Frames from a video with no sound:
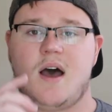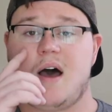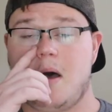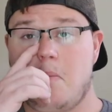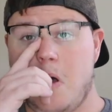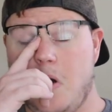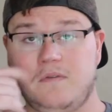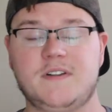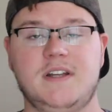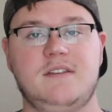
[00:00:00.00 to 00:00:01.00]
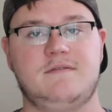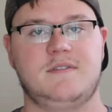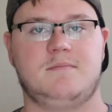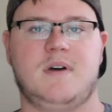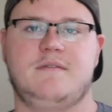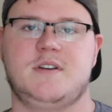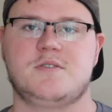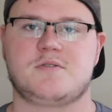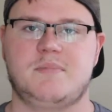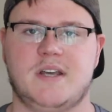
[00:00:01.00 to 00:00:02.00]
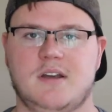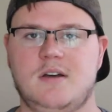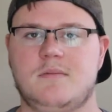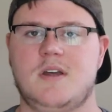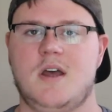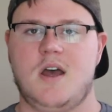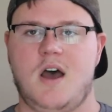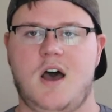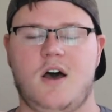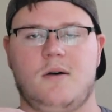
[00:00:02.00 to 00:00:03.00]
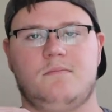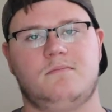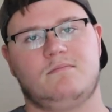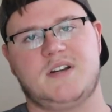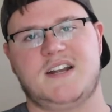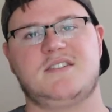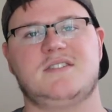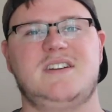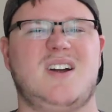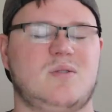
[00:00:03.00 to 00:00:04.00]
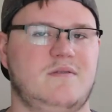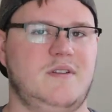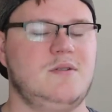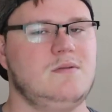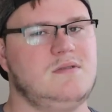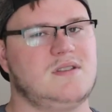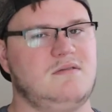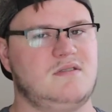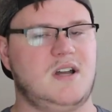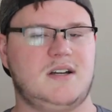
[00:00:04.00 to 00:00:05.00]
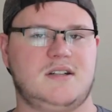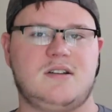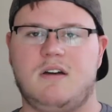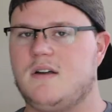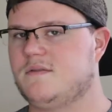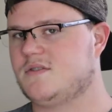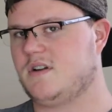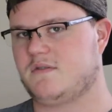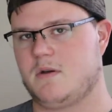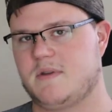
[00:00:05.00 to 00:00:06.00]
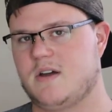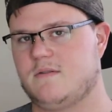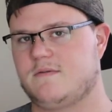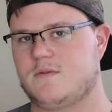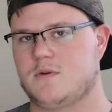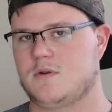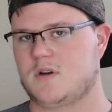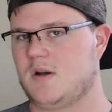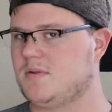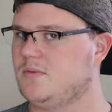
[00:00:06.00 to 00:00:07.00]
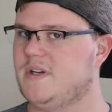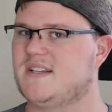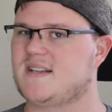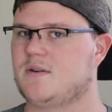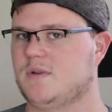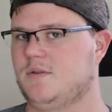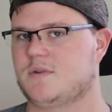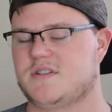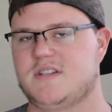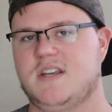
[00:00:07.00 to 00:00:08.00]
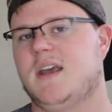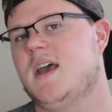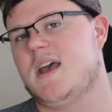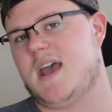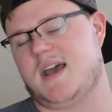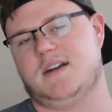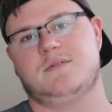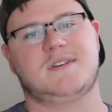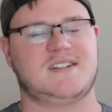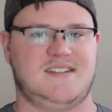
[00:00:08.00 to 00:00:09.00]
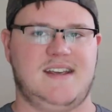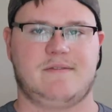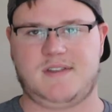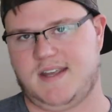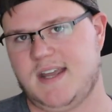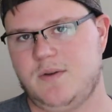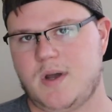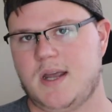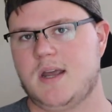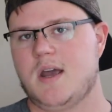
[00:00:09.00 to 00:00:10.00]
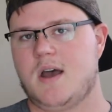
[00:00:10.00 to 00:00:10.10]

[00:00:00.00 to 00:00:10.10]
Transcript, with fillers: Um, hopefully vi my videos will pick up. Um, potentially not reviews. There's not a ton of stuff coming out for a couple of weeks that I really want to see, and I don't get to see everything anyway.